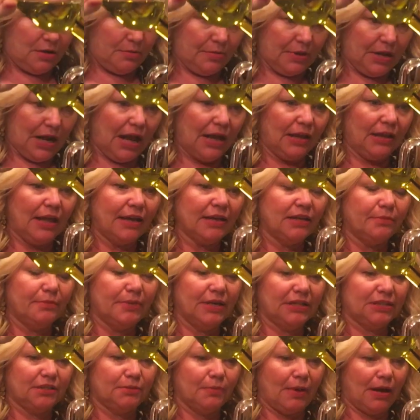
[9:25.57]
But I like to
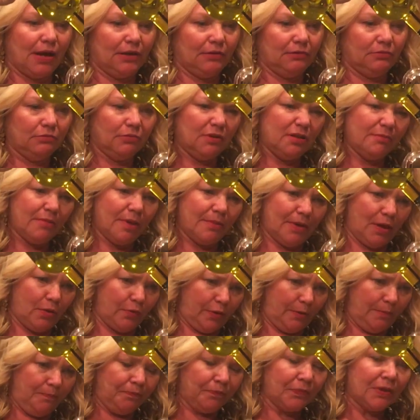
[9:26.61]
mix my, well, maybe I
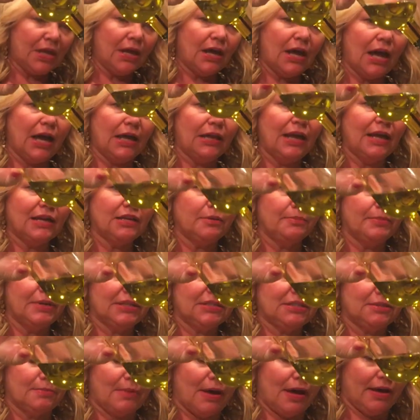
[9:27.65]
will. I like to
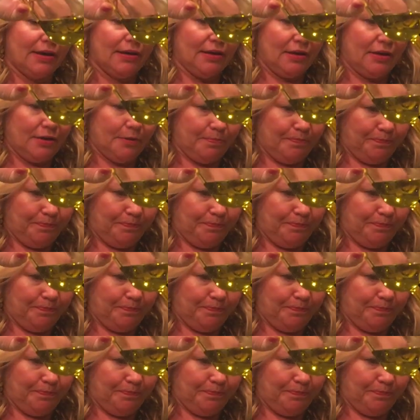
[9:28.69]
mix my